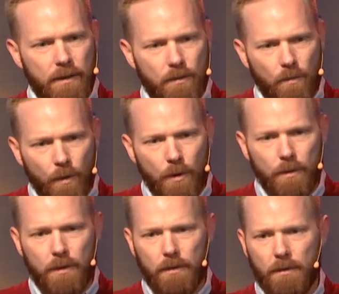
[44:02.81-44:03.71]
its
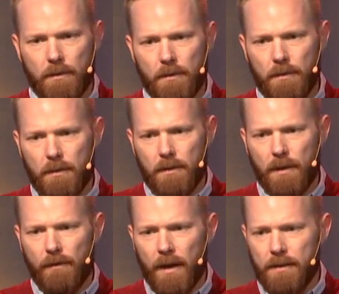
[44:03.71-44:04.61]
root,
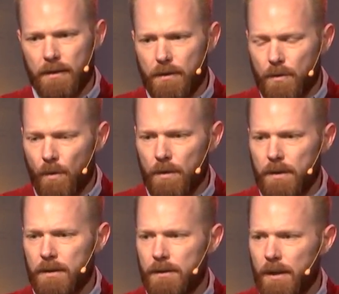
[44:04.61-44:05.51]
that finds its source
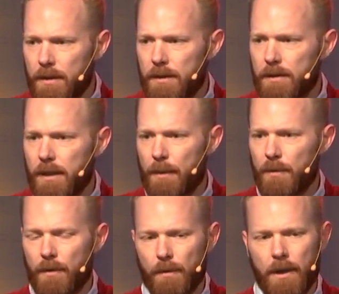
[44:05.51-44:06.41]
in Genesis
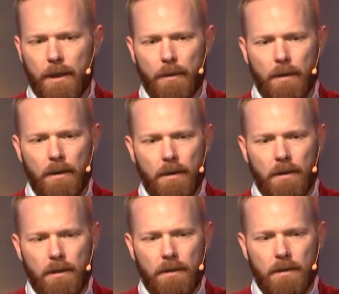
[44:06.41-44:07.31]
chapter 3,
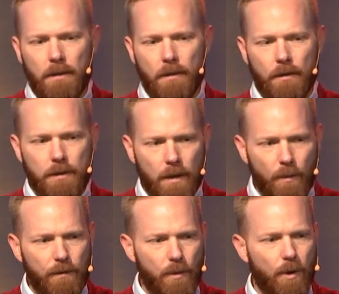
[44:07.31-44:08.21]
there are some
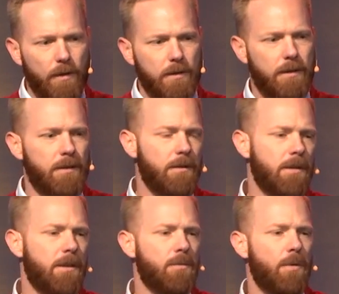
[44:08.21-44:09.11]
of you, brothers and sisters,
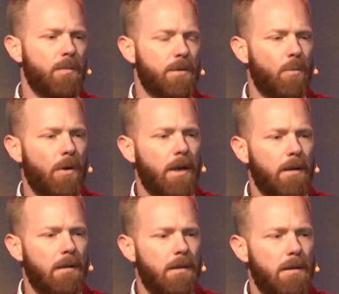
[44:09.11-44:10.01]
in this room this morning
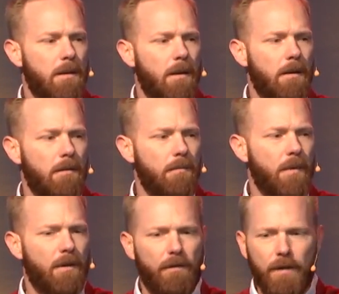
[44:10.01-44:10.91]

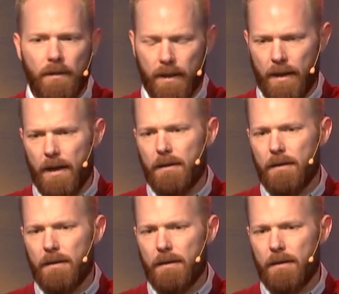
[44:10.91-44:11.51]
that are feeling that.